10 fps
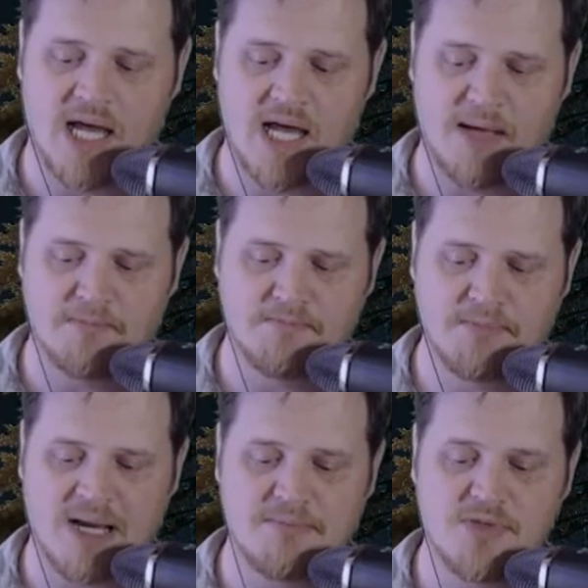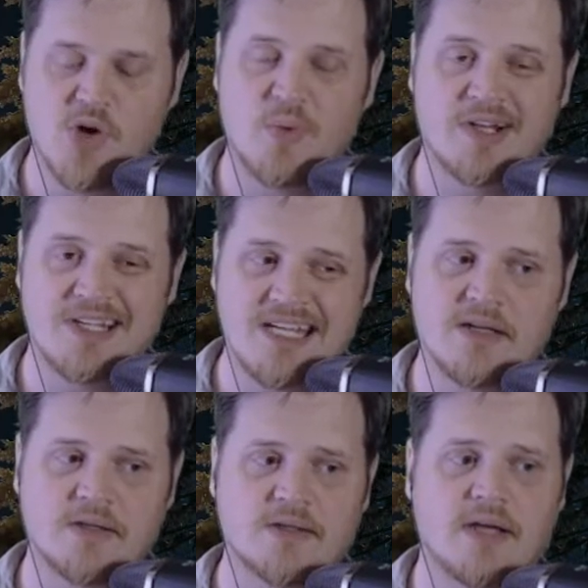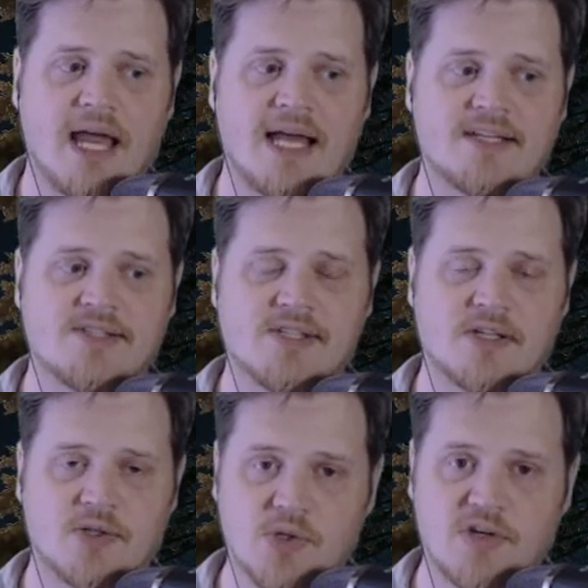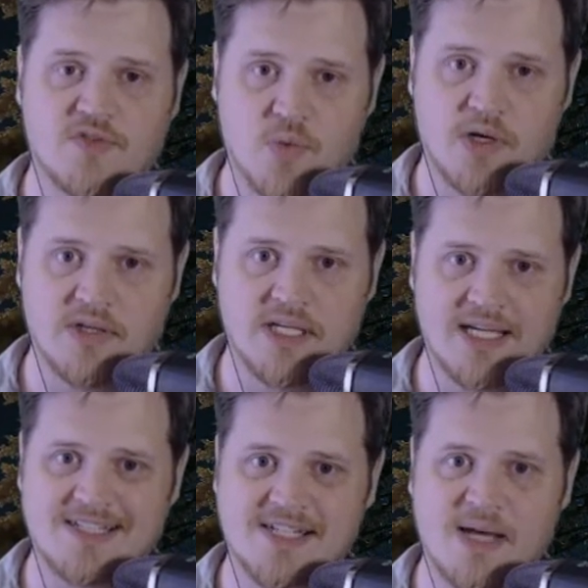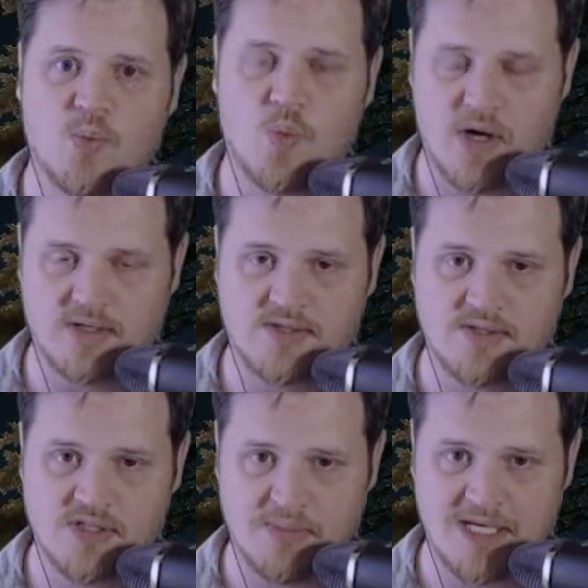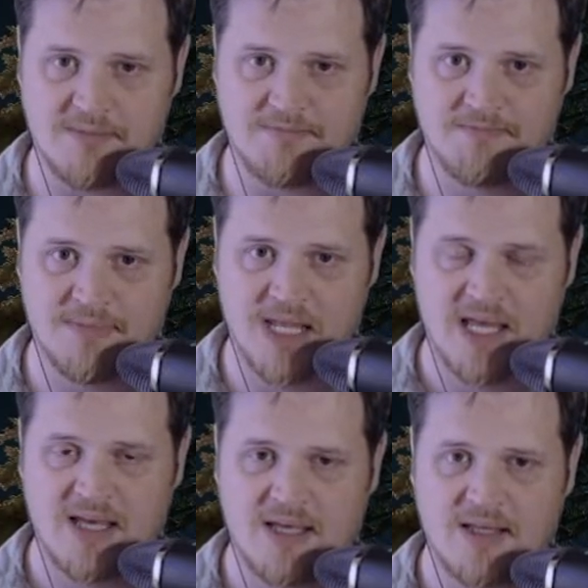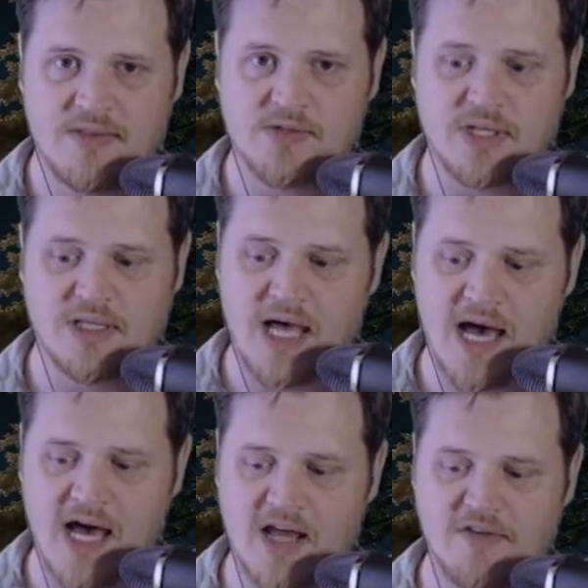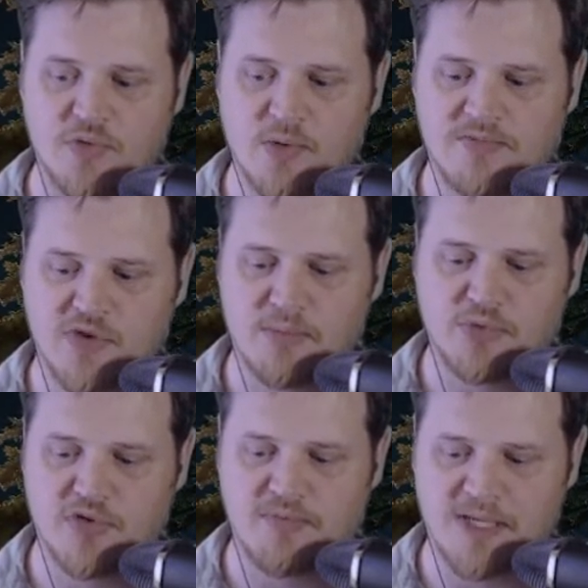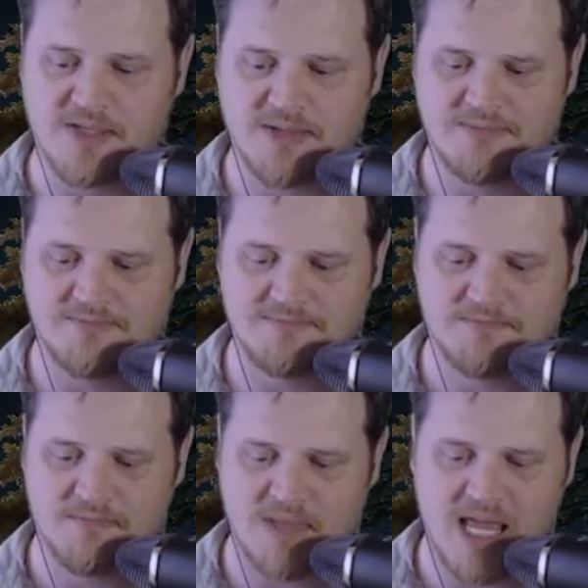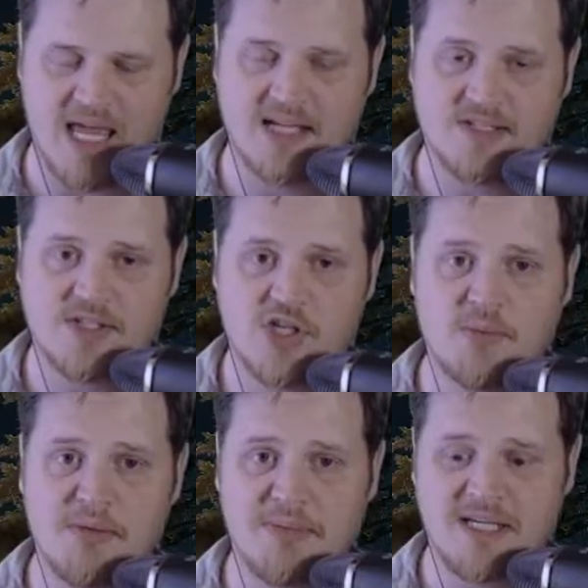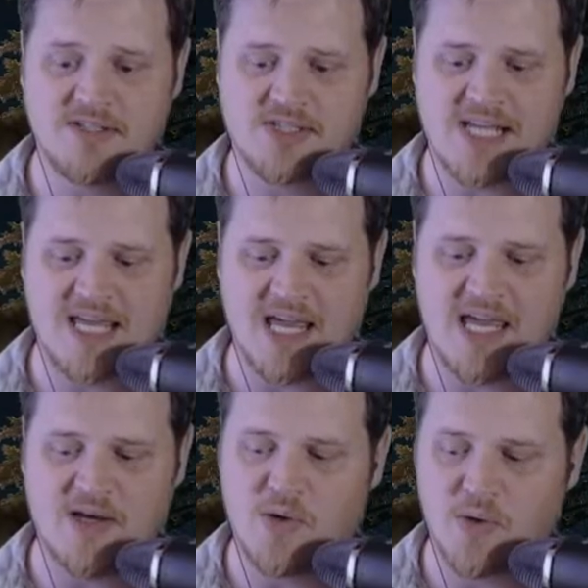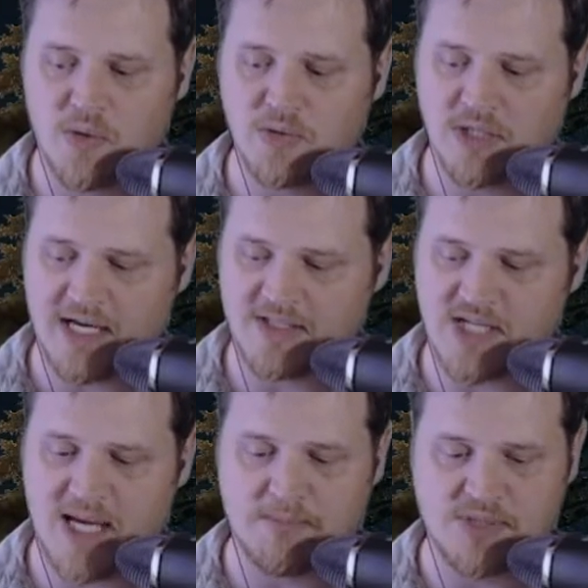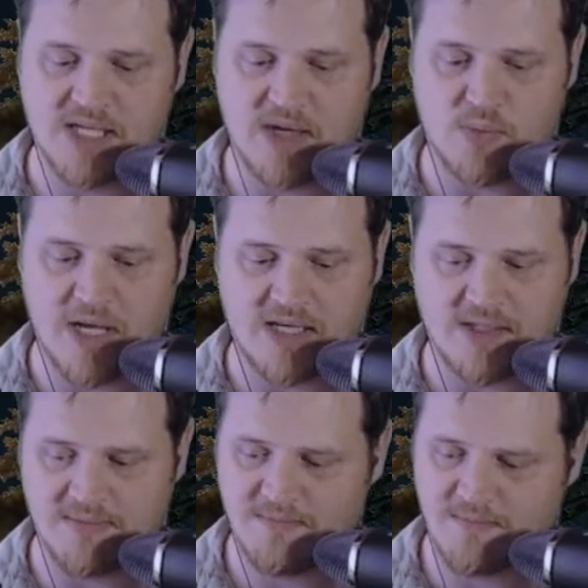but I'm nowhere near as good of quality as I want to be. There's a lot of room for improvement, and human beings take a whole lot of time to get right.